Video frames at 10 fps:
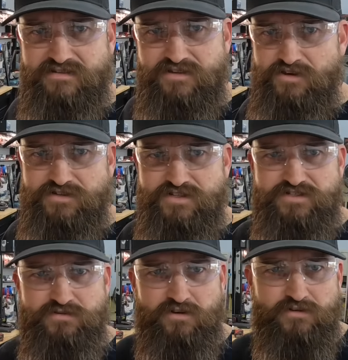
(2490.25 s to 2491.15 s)
You can just
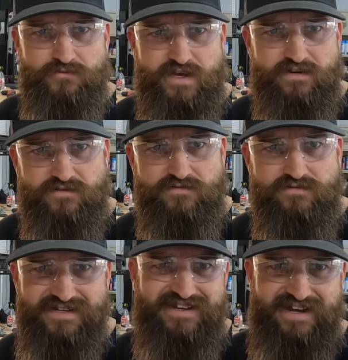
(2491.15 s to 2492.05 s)
do it on the vehicle,
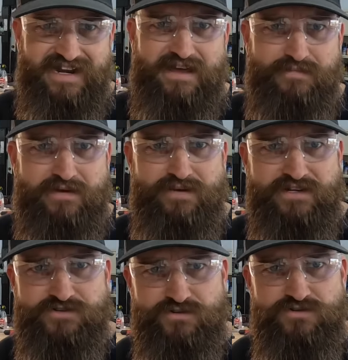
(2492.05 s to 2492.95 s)
and that may be
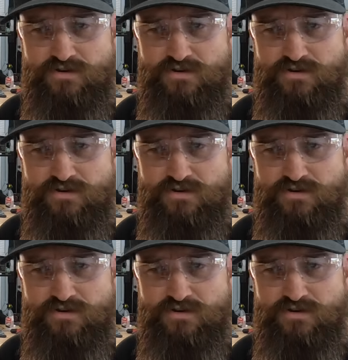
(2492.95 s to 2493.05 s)
true,